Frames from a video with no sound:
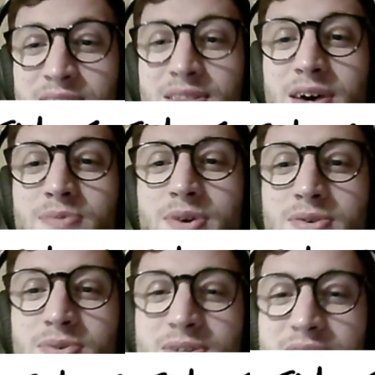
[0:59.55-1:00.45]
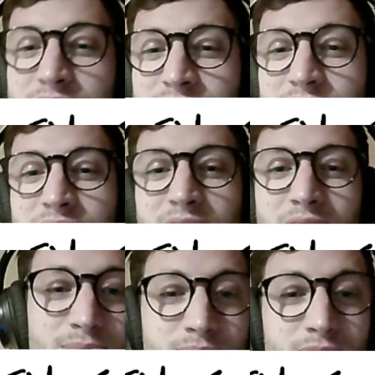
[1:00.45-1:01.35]
That will
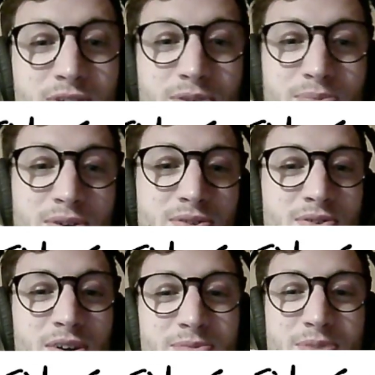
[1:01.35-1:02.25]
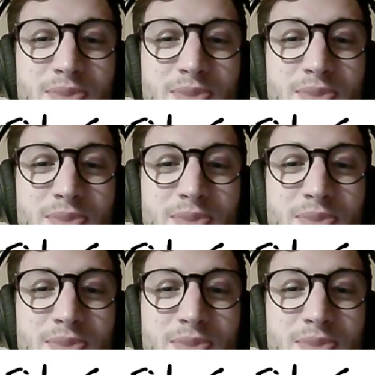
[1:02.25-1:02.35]
essentially load up those scripts,